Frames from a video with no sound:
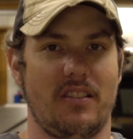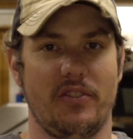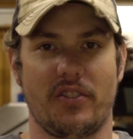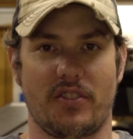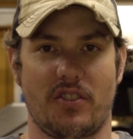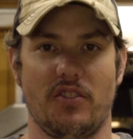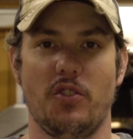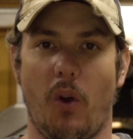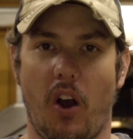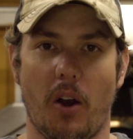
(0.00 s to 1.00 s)
So
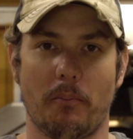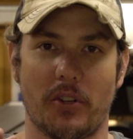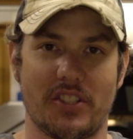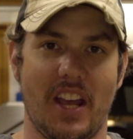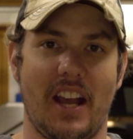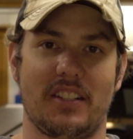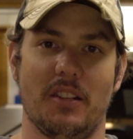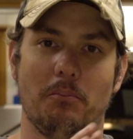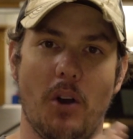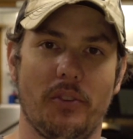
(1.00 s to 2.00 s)
you are
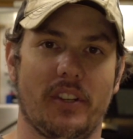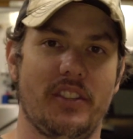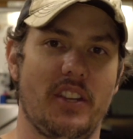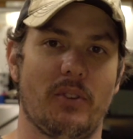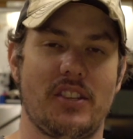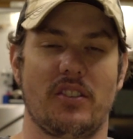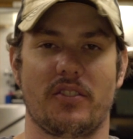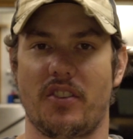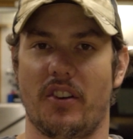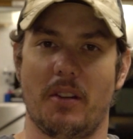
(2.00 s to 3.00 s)
protected both on the
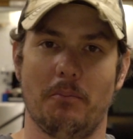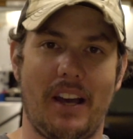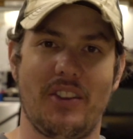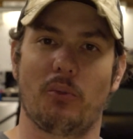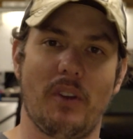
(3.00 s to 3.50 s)
original circuit by the